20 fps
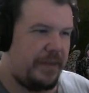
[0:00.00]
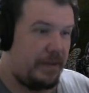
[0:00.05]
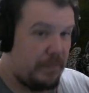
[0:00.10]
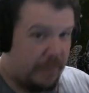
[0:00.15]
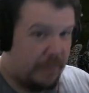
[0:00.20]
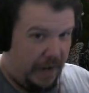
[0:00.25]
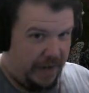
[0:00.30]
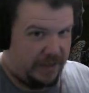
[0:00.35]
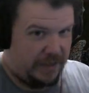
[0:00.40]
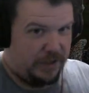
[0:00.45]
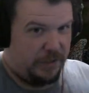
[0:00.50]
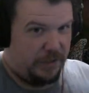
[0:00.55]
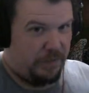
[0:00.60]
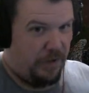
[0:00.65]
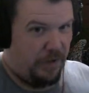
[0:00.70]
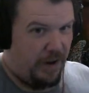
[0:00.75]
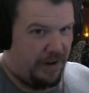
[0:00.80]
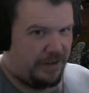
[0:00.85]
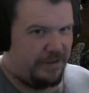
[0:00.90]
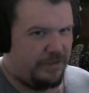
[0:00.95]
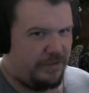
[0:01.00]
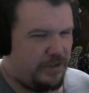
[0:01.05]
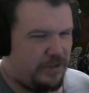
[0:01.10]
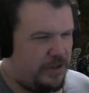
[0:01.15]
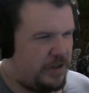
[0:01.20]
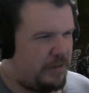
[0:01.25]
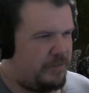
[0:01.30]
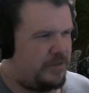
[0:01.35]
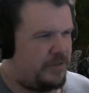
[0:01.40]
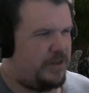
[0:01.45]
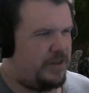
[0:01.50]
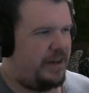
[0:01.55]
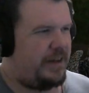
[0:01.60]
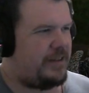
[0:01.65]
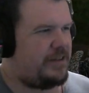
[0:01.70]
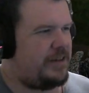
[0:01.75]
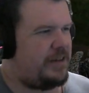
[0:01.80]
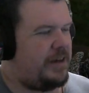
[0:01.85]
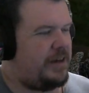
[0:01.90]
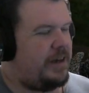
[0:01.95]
Back to the product of circumstance.